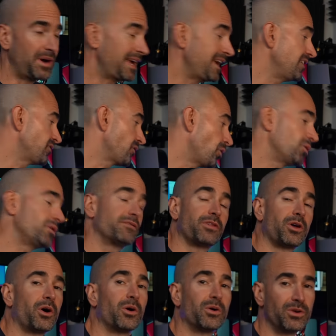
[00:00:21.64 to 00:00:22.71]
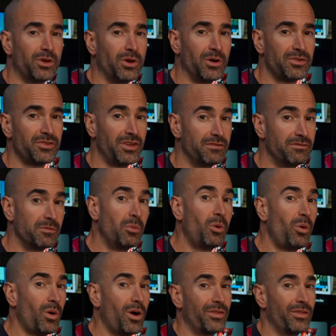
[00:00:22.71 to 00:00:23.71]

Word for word: here's Oliver Hot Goss and for more